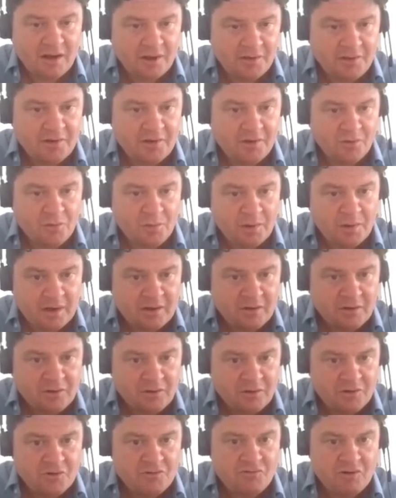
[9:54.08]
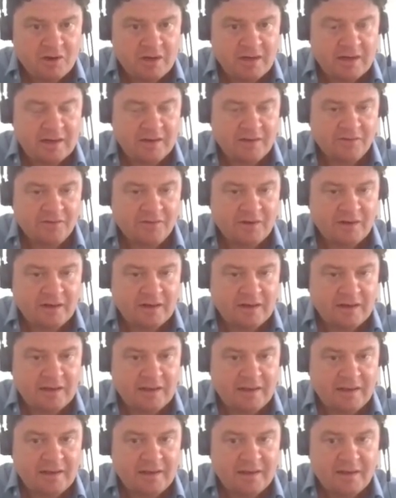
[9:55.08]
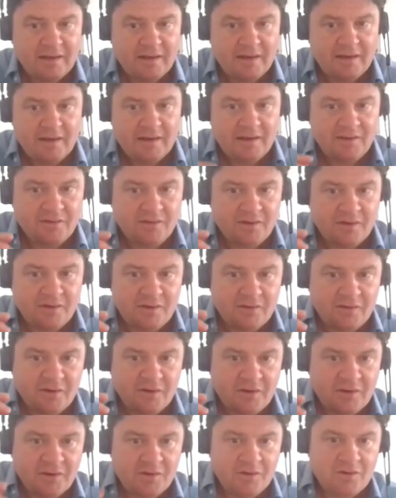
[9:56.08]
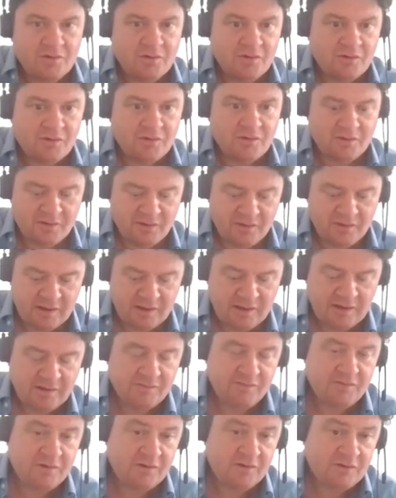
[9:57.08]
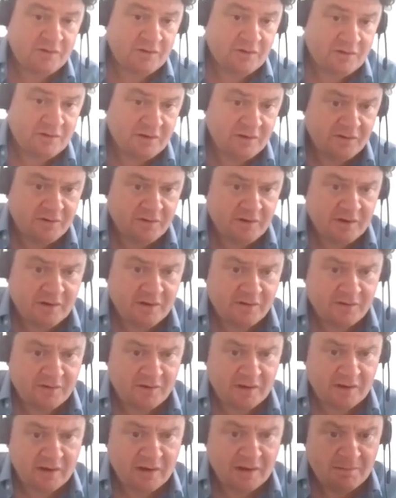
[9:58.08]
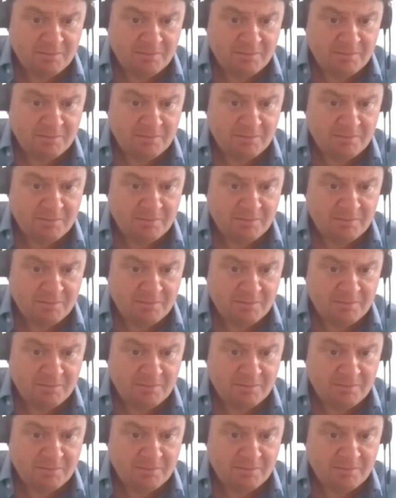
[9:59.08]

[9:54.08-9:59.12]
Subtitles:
I think all we can do realistically is use the statistics.